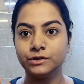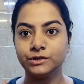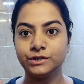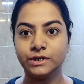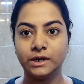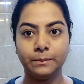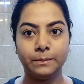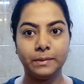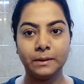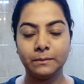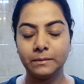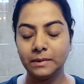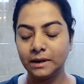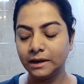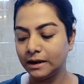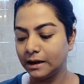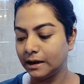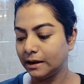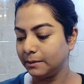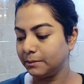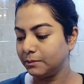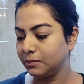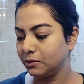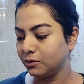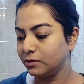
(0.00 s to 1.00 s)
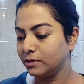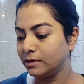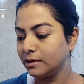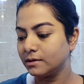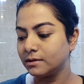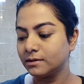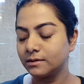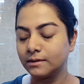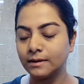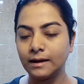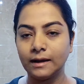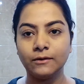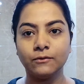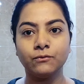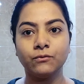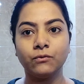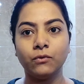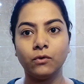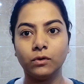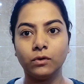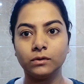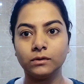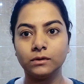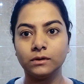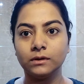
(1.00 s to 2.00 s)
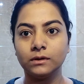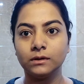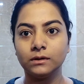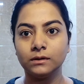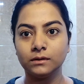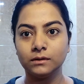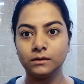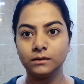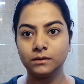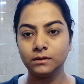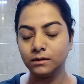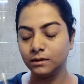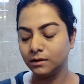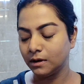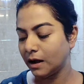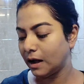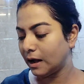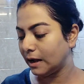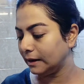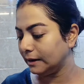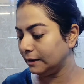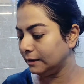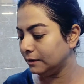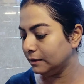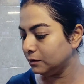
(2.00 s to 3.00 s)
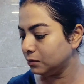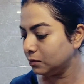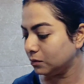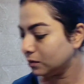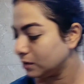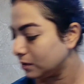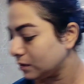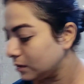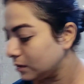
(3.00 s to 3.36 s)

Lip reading: After shaping my eyebrows, it's time for the eye